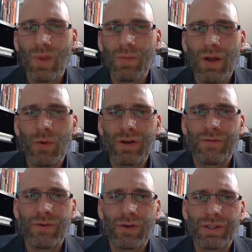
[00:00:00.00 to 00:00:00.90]
But I wanted to
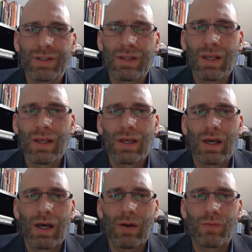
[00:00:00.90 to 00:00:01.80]
first
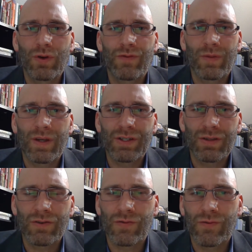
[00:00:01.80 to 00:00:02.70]
briefly mention
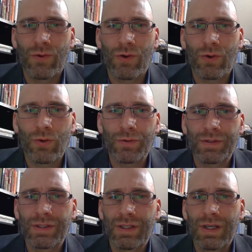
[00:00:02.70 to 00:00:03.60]
those four
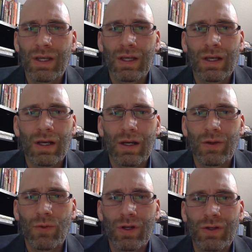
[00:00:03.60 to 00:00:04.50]
goals.
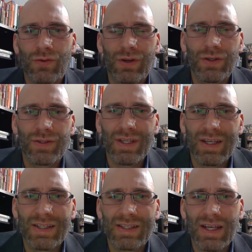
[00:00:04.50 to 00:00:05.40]
You wanted to reduce
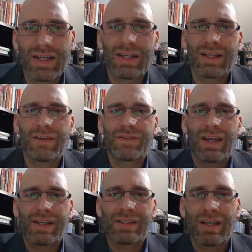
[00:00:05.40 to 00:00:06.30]
any estate and gift
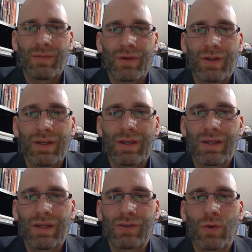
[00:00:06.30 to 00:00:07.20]
tax liability,
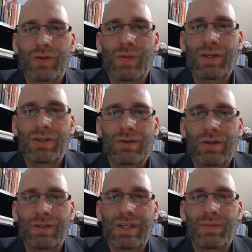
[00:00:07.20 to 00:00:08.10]
as well as make sure
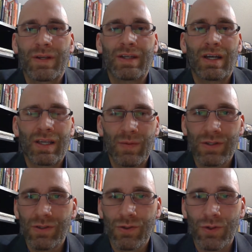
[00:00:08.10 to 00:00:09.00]
your estate planning
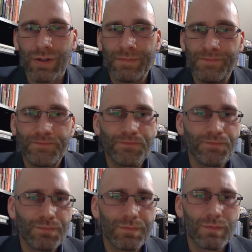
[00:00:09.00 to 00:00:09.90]
documents are in order.
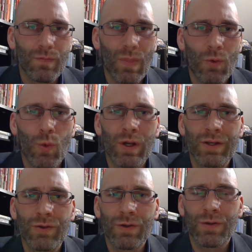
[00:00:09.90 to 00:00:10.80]
You wanted
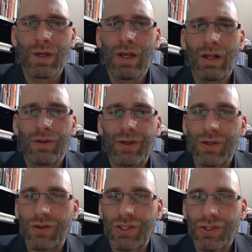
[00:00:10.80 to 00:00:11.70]
to look at
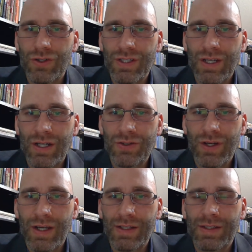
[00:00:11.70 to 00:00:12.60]
your insurance
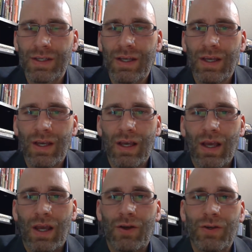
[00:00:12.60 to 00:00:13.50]
contracts and